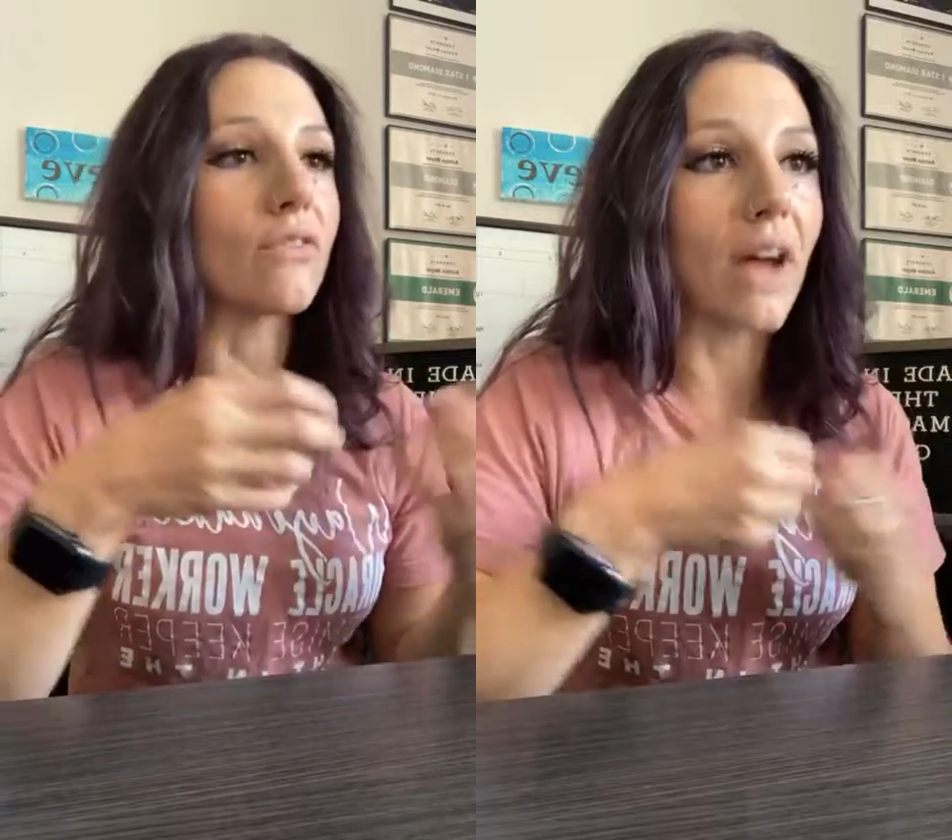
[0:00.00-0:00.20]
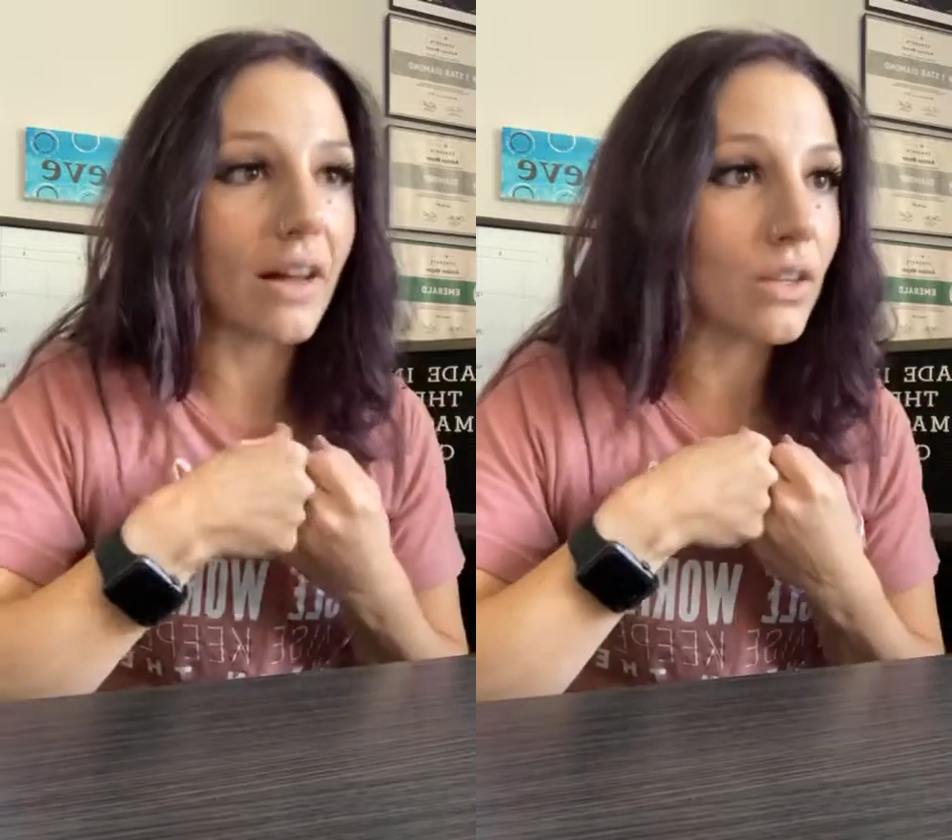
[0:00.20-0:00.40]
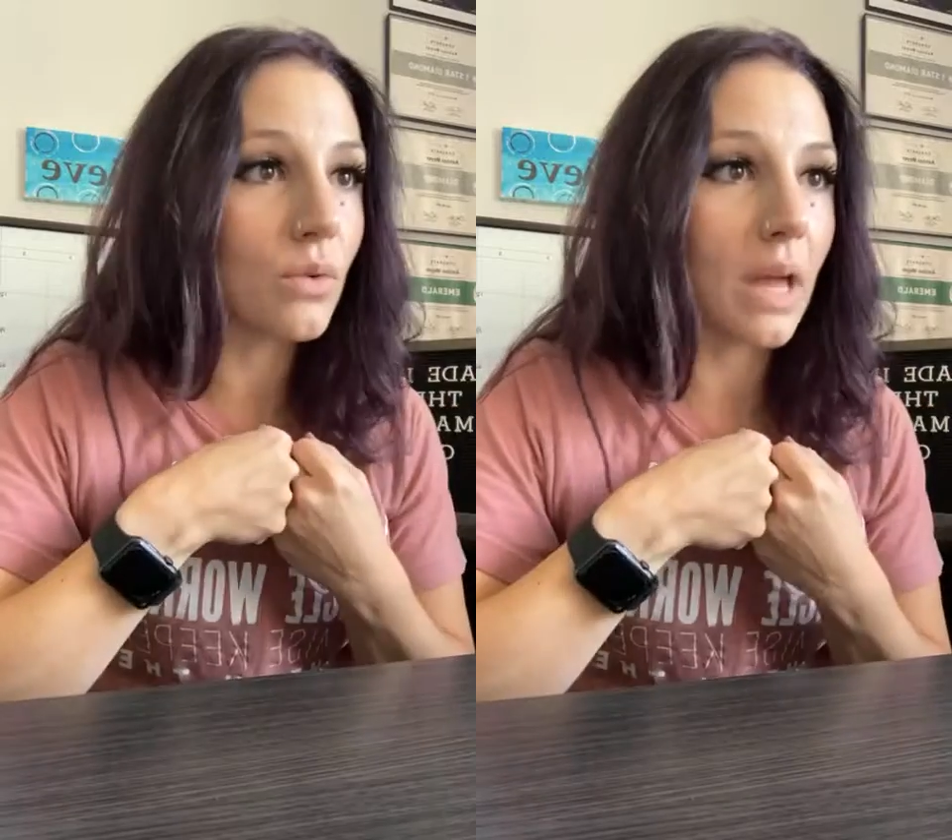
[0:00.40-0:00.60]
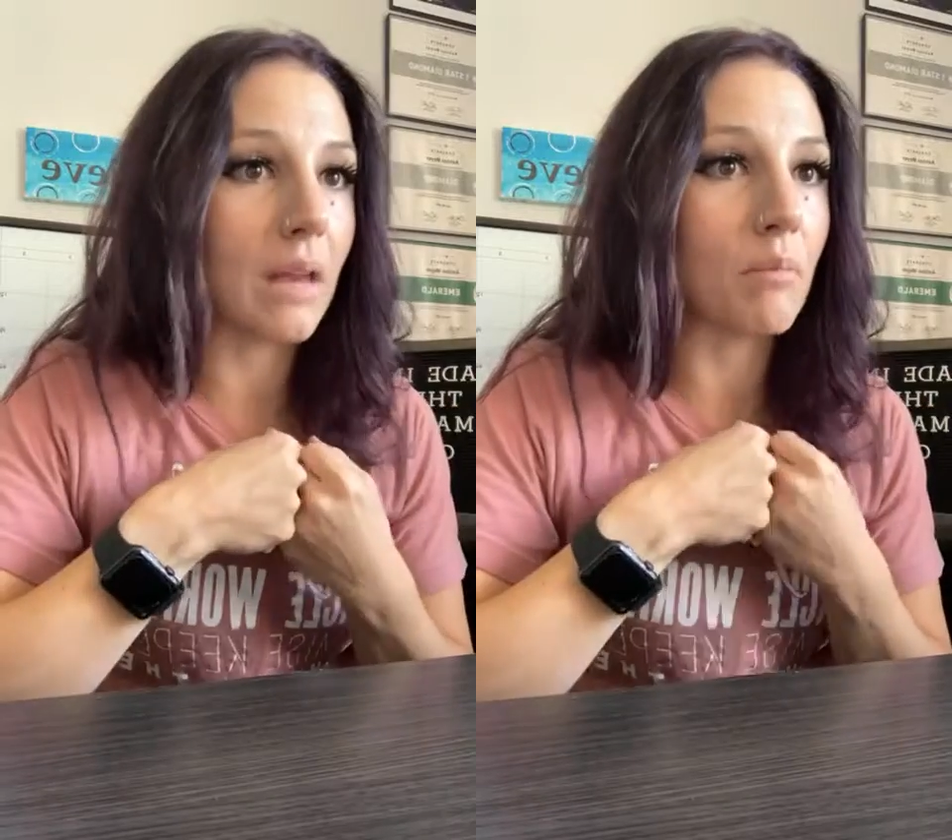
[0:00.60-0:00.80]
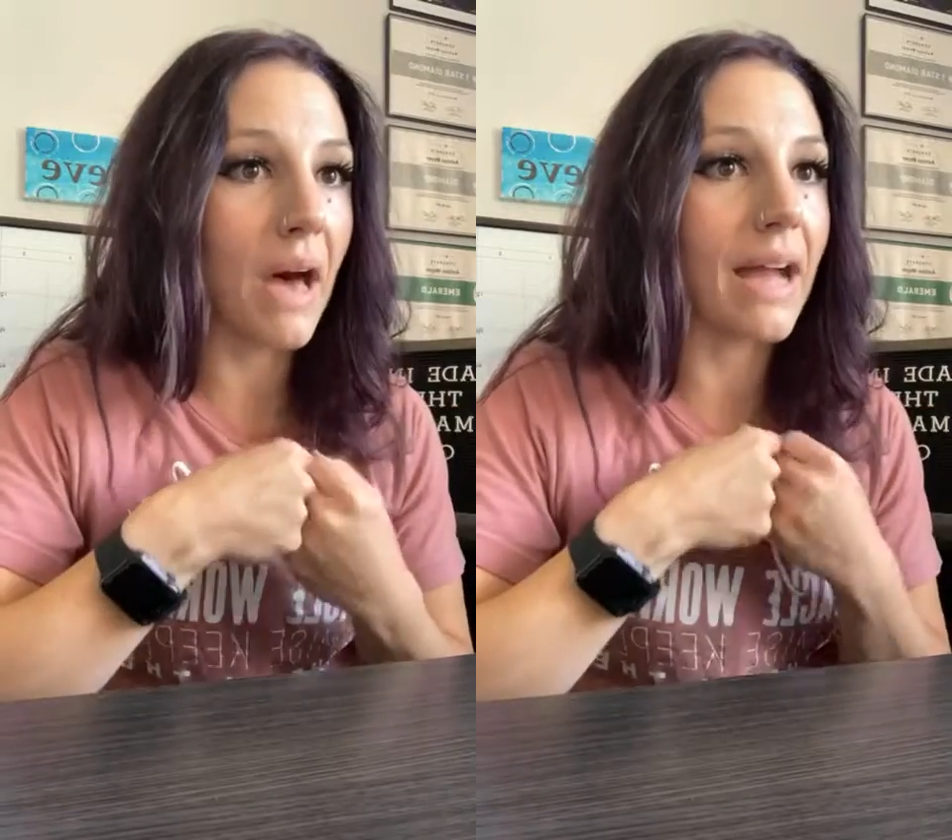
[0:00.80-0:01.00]
value
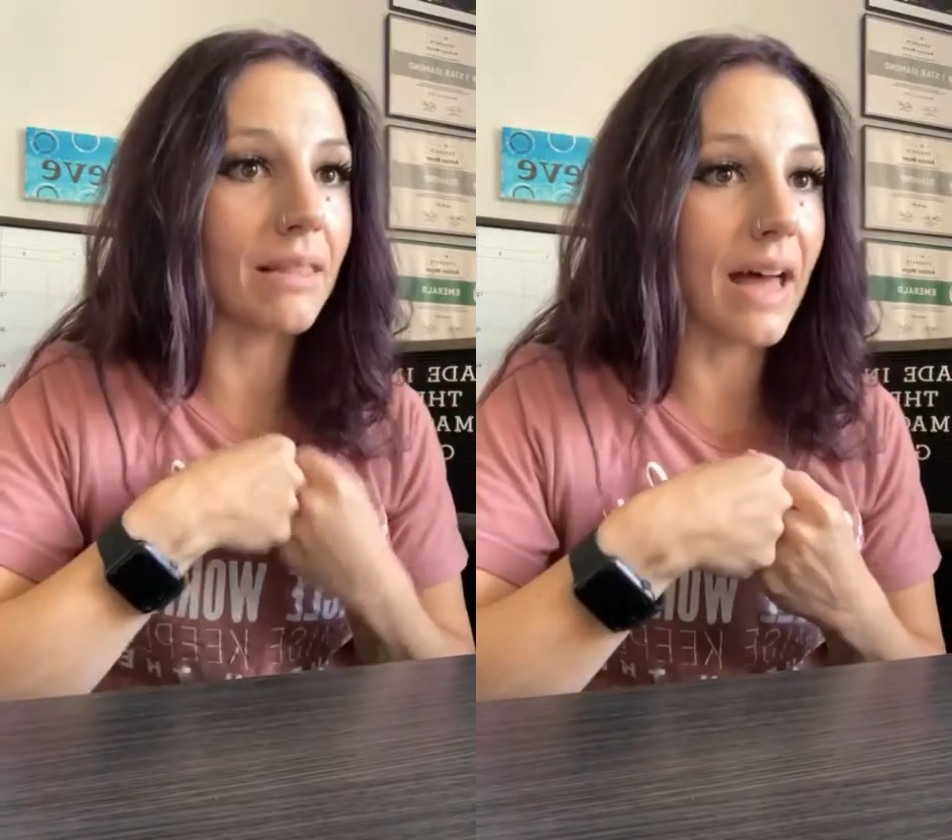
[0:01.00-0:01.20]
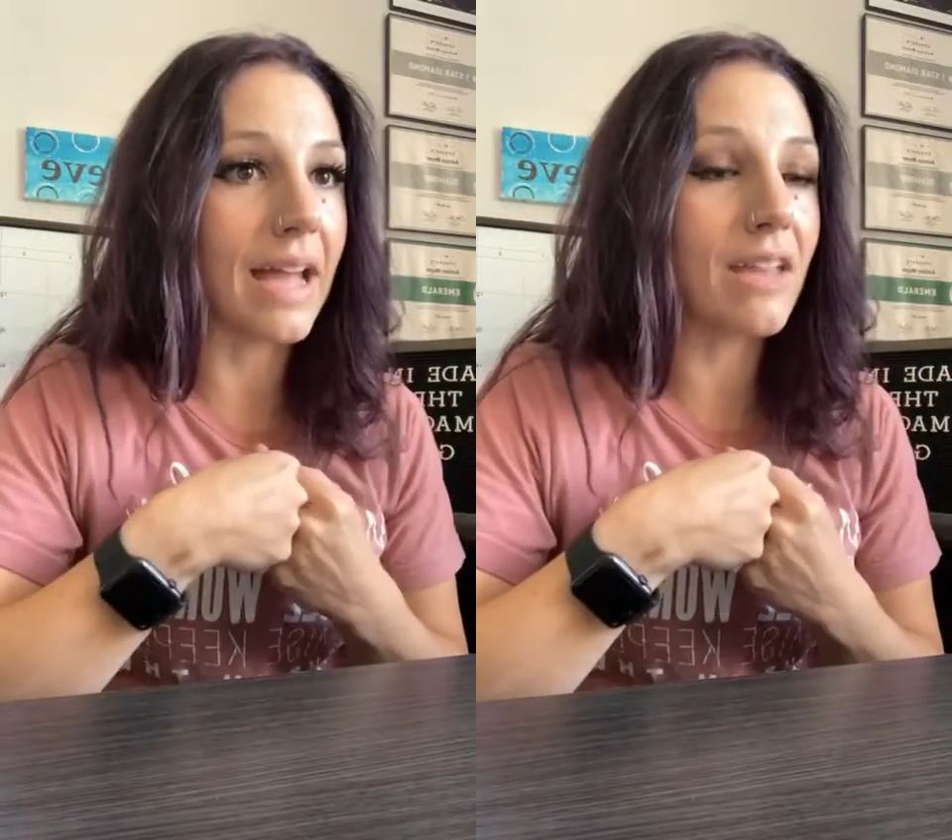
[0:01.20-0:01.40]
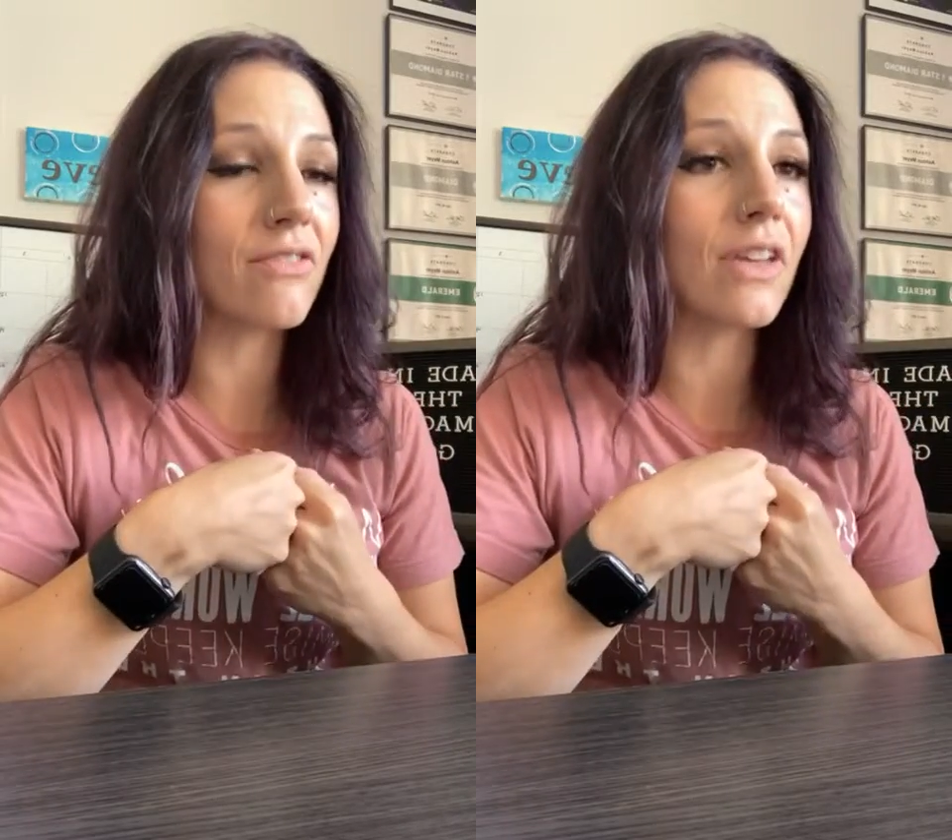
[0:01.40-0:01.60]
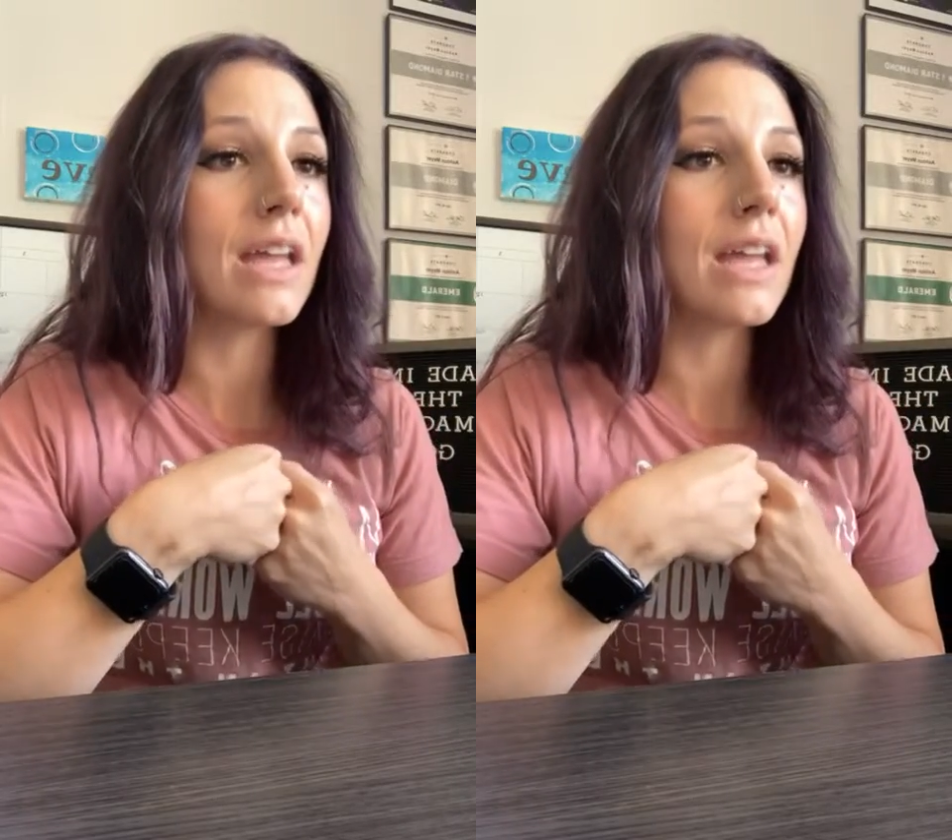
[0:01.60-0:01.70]
in my life.